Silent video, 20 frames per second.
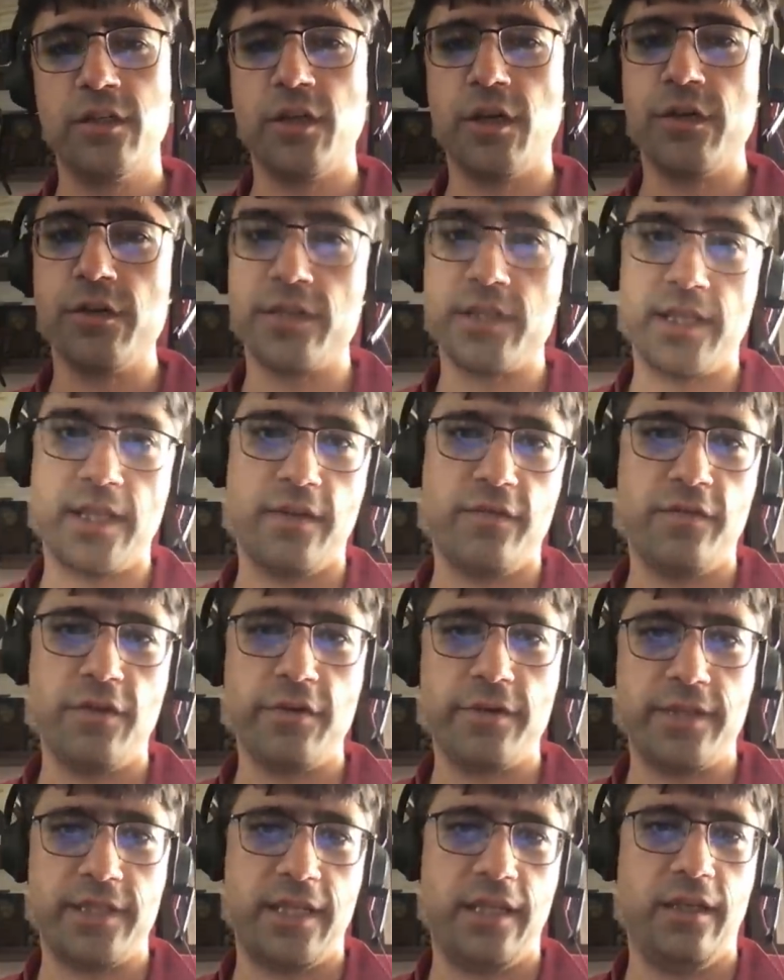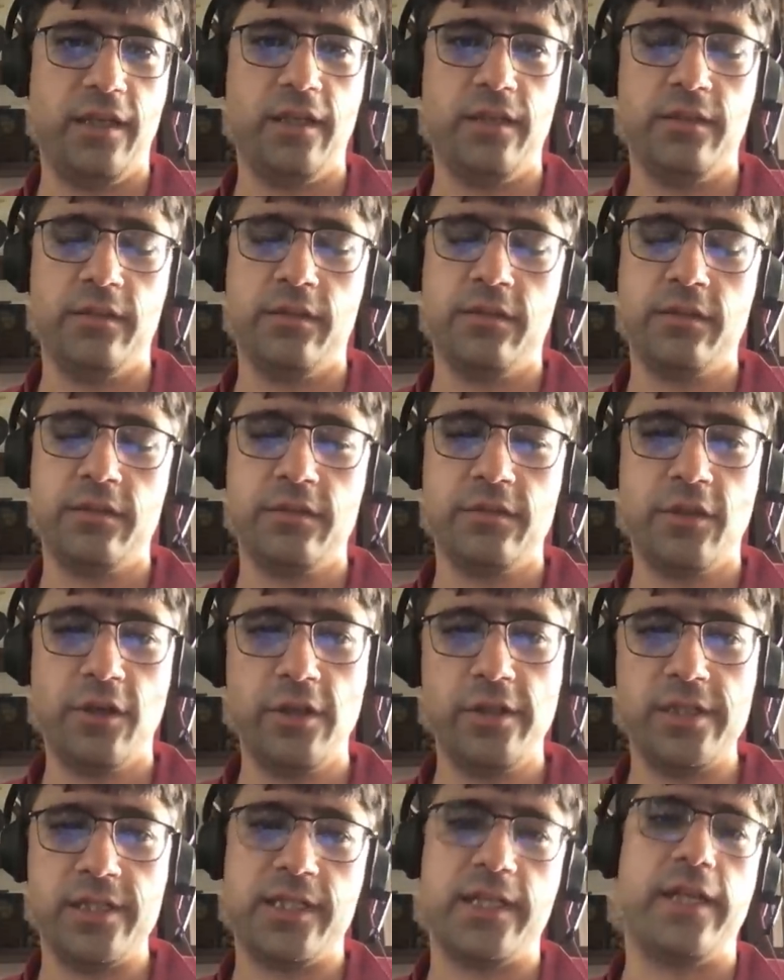knows that focusing on
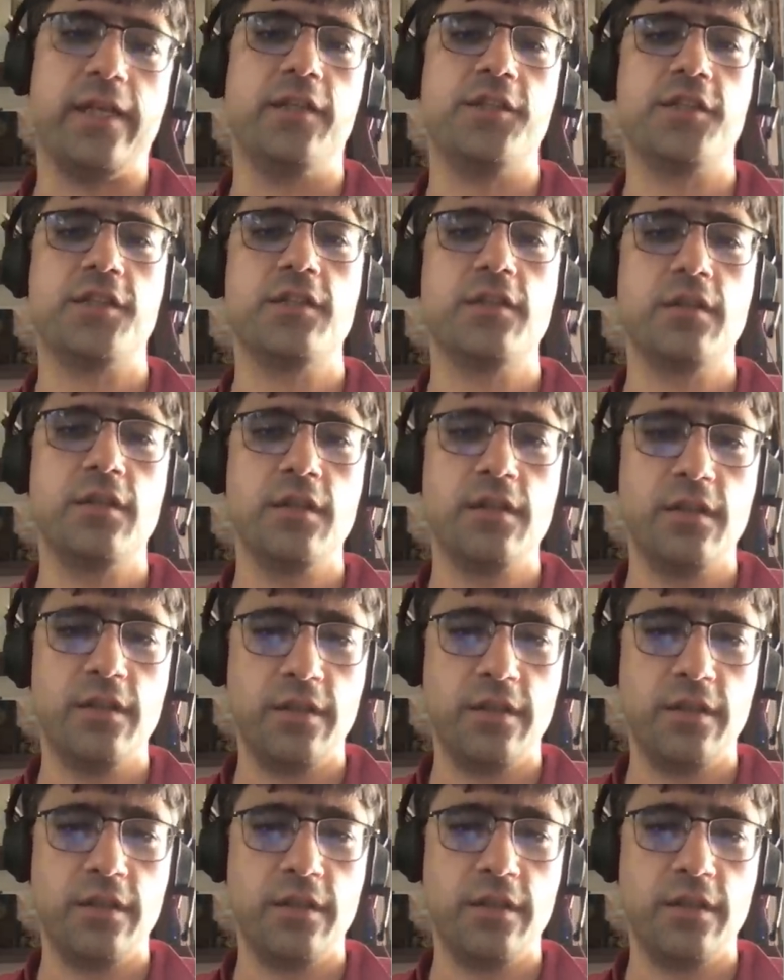early stage